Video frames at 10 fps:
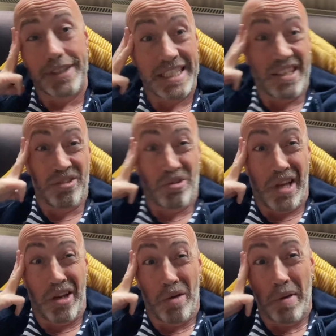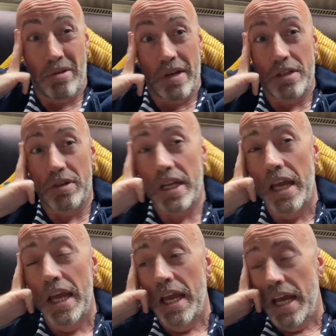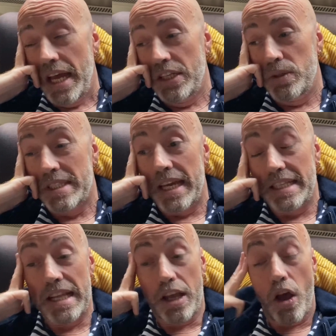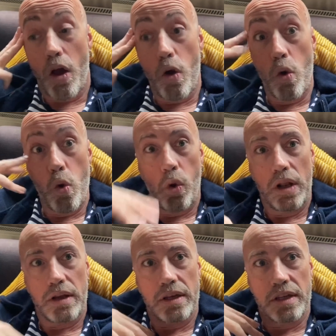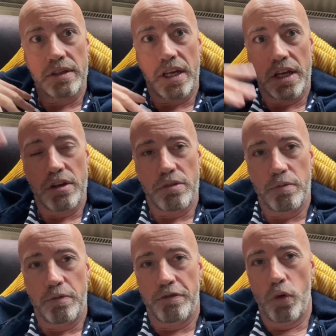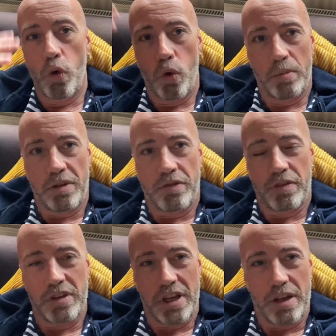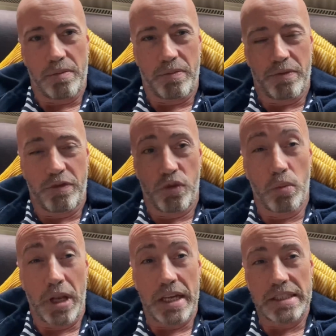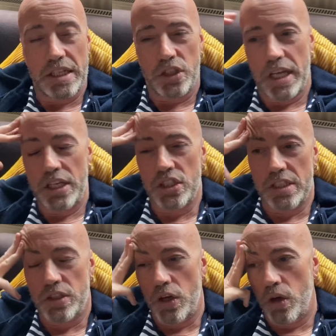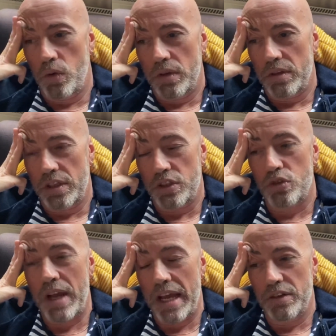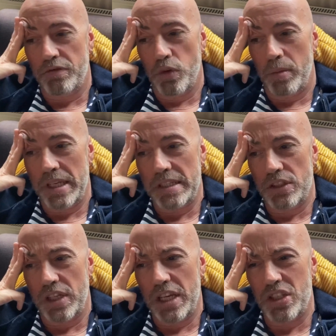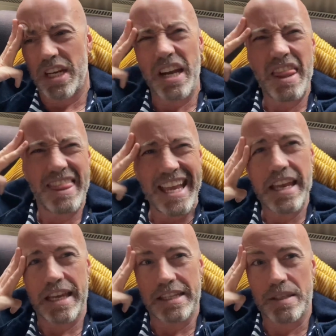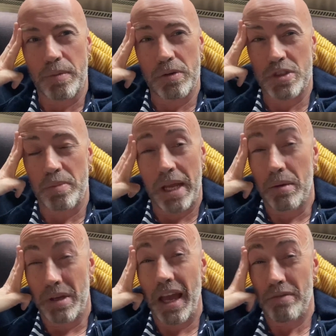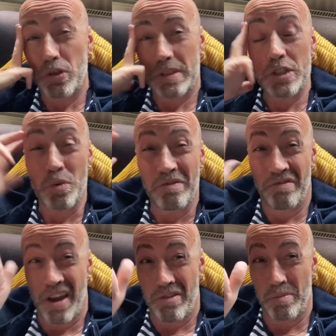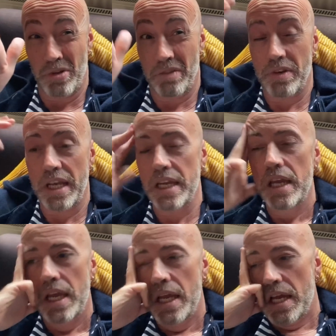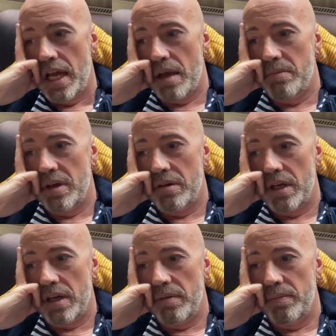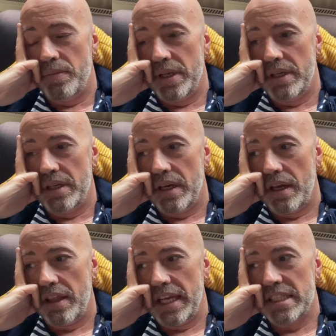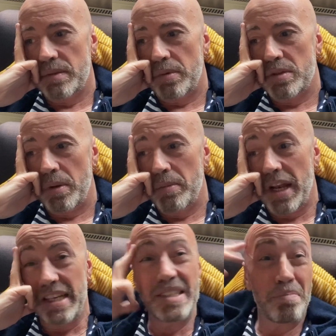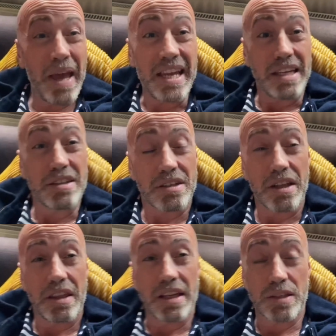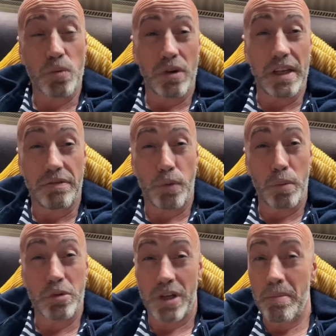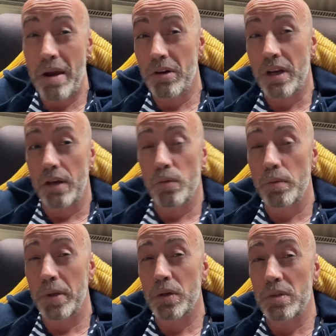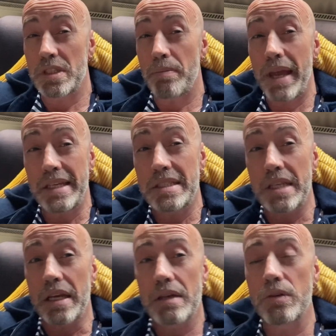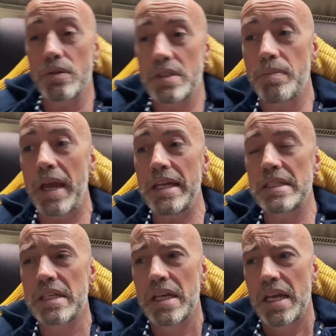Because that's all I know about rhetoric. And she was like, it's like a whole form of formalized education. It's a whole strand of formalized education. And I think it's supposed to be, I have looked into it very briefly, but I think it's supposed to be a bit like debate. I think it's what, if we were in America, it would be called debating or debate.